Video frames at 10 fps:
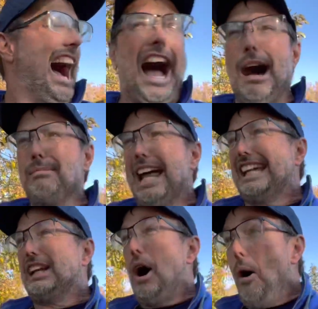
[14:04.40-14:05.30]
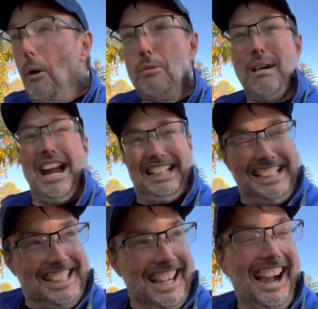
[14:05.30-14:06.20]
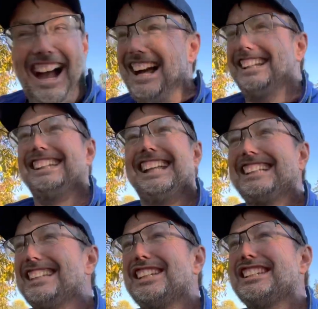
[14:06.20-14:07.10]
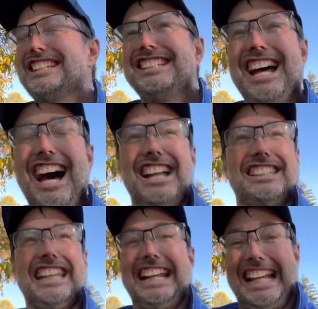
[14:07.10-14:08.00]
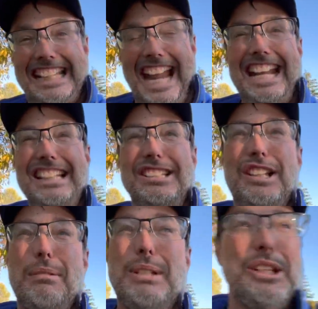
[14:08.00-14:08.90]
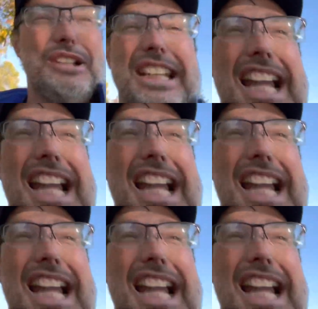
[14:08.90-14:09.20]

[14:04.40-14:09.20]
I'm like, oh my God, this is nuts. In a gated community,